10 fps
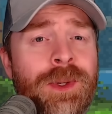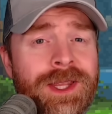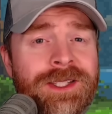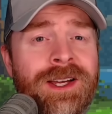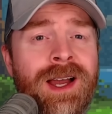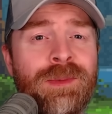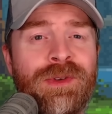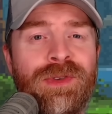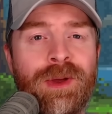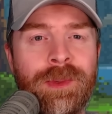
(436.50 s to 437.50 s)
at the time
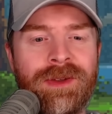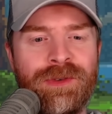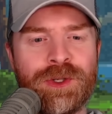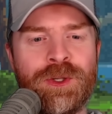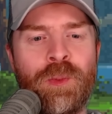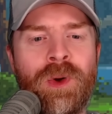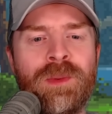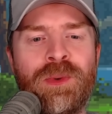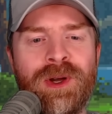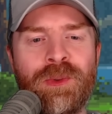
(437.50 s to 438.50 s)
of filming, version
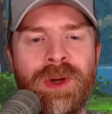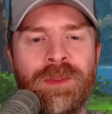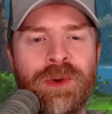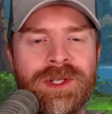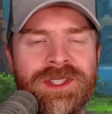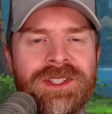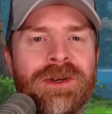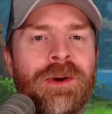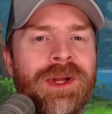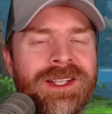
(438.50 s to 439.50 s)
one point one point
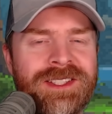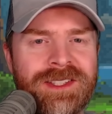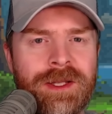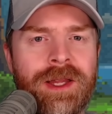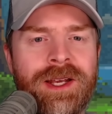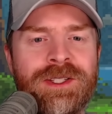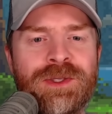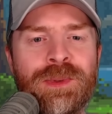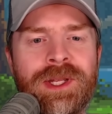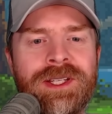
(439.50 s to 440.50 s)
oh is the
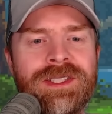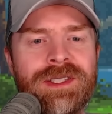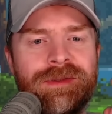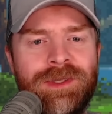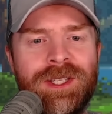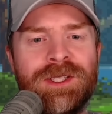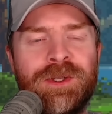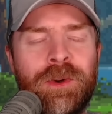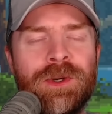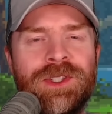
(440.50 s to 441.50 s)
latest release of
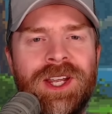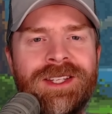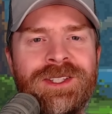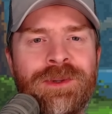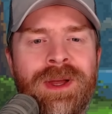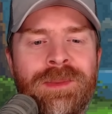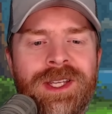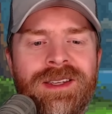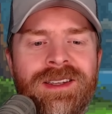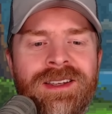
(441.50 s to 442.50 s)
Discord J two M
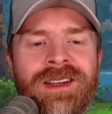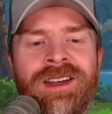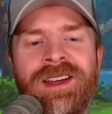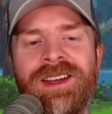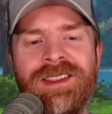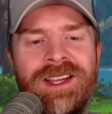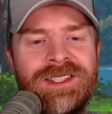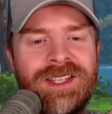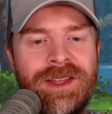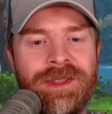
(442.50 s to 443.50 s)
E. They
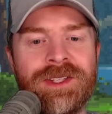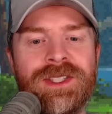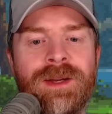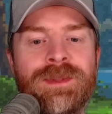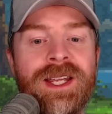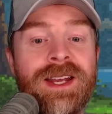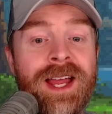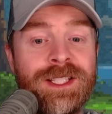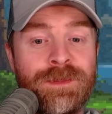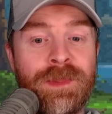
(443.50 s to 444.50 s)
say this update
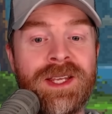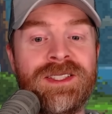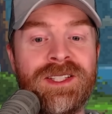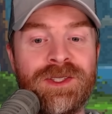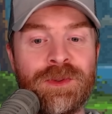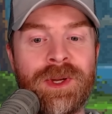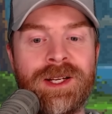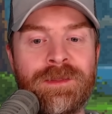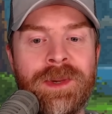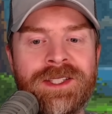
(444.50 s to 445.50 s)
adds basic
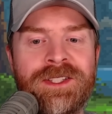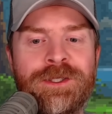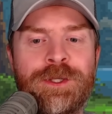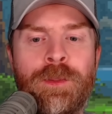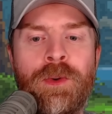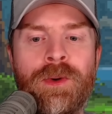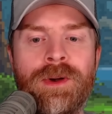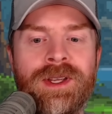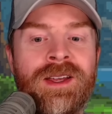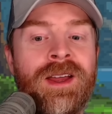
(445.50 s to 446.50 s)
direct message
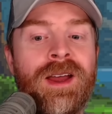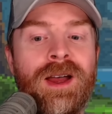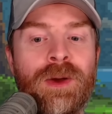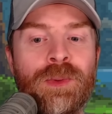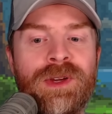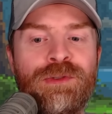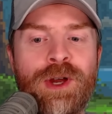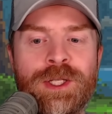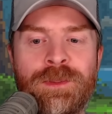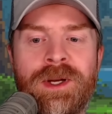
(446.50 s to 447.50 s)
support, a
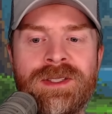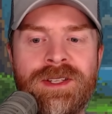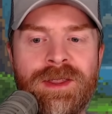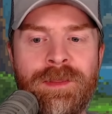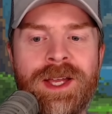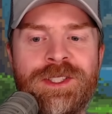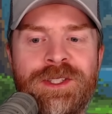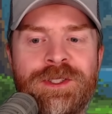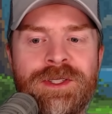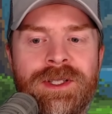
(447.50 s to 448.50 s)
refresh button to the
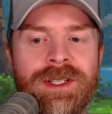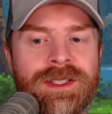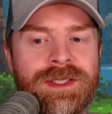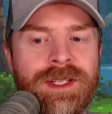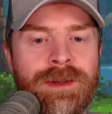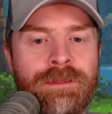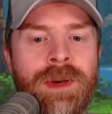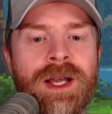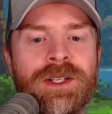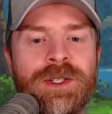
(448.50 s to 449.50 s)
message list, and
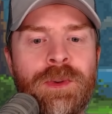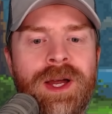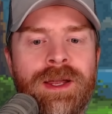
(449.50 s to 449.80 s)
minor U I